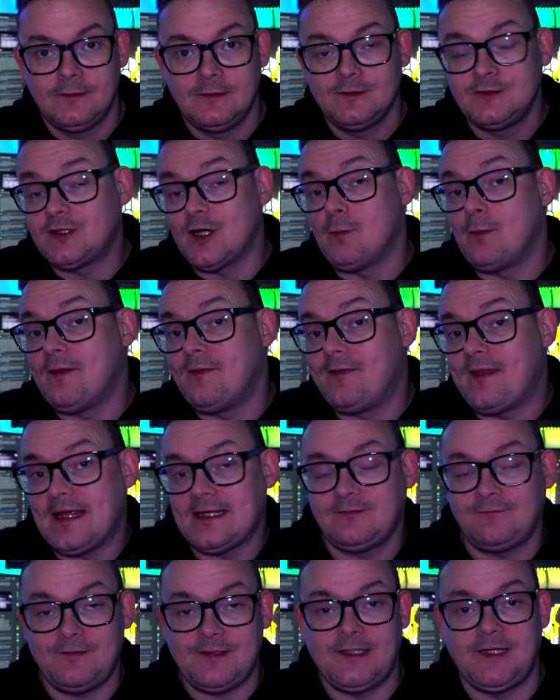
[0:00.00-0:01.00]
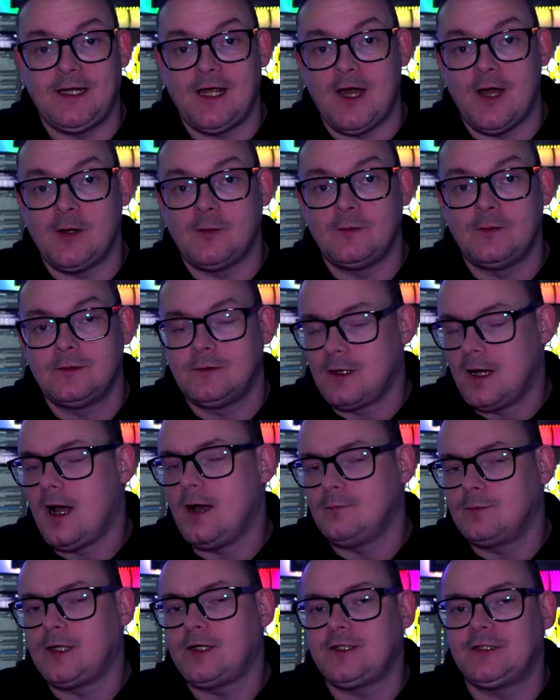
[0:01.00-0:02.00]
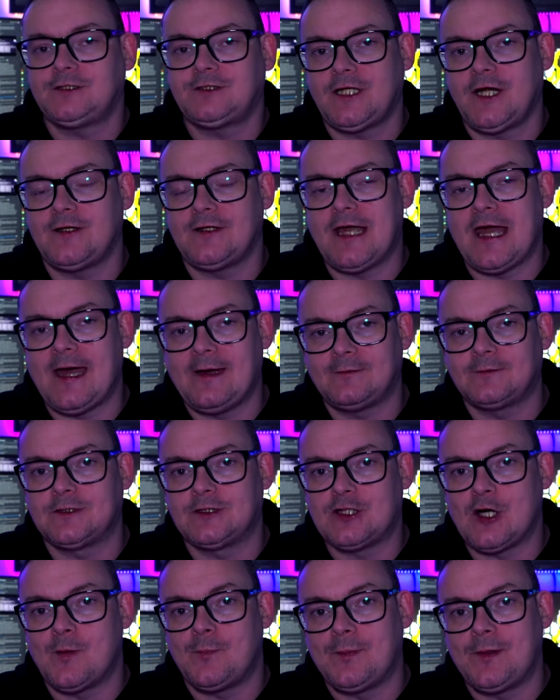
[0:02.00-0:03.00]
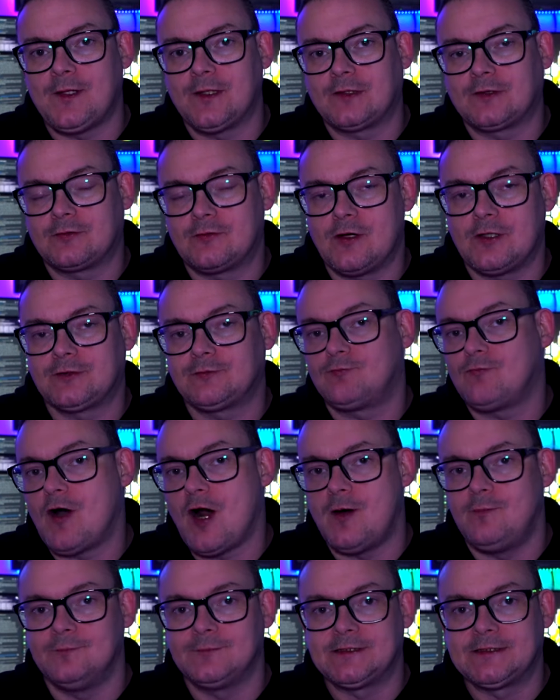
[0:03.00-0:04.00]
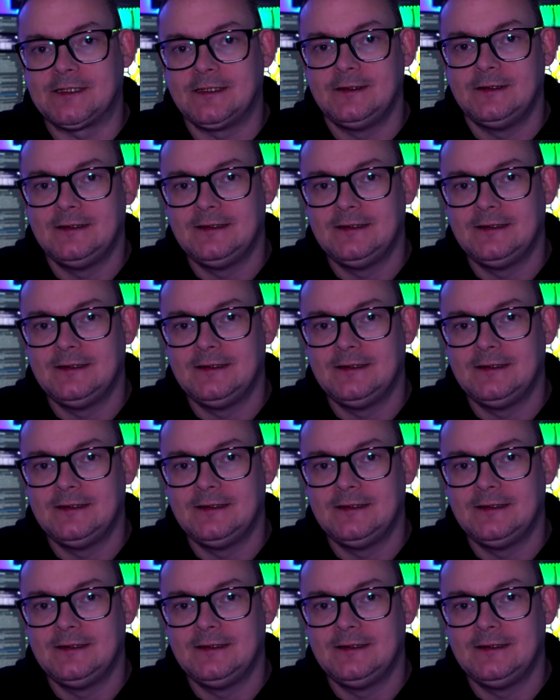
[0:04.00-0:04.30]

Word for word: So in this video I'm going to show you how to copy across ROMs,